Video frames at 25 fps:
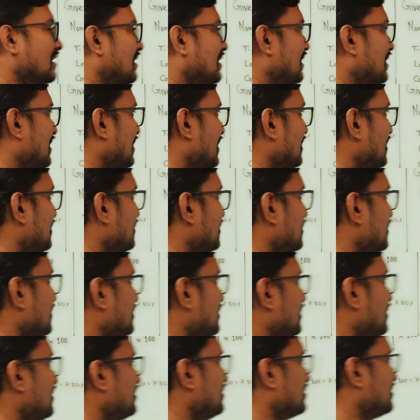and
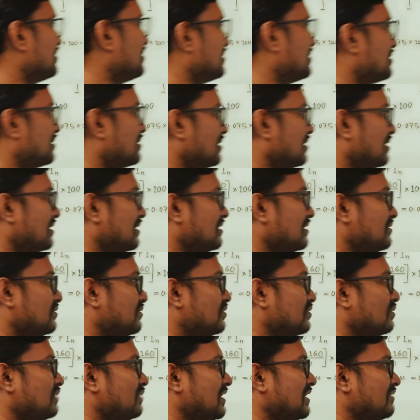this
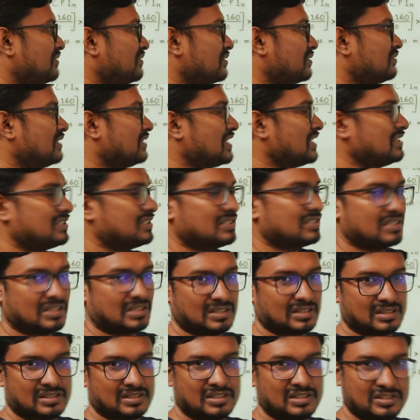instrument provides
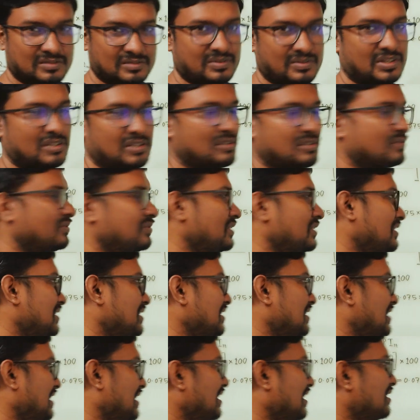the risk rate of
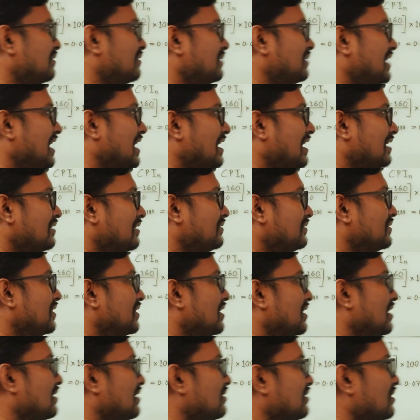return. Here we have
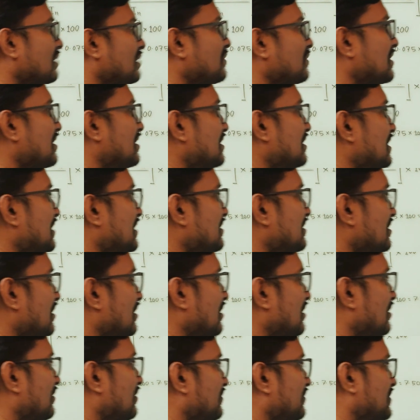nominal rate
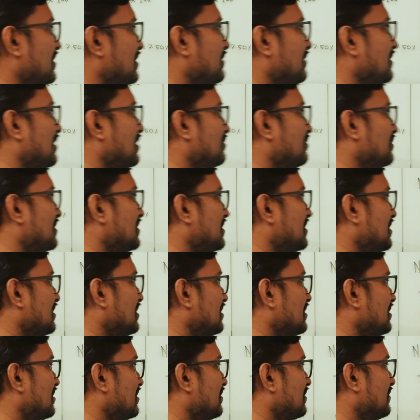of T-bill, which
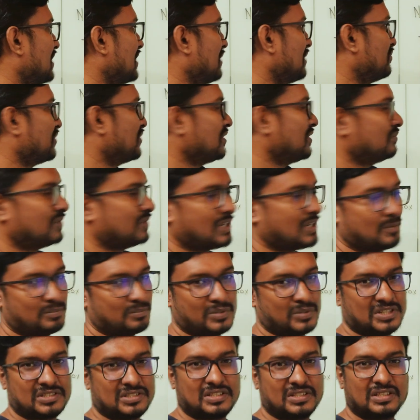is
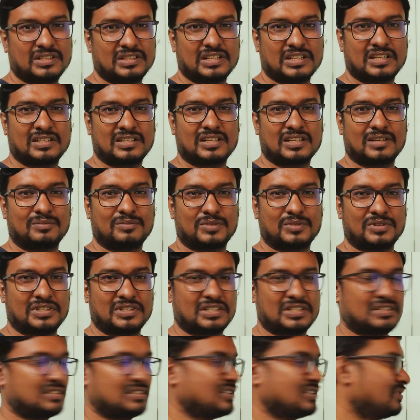5.5%, that can be
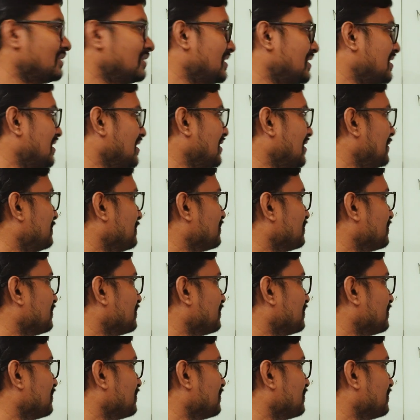written numerically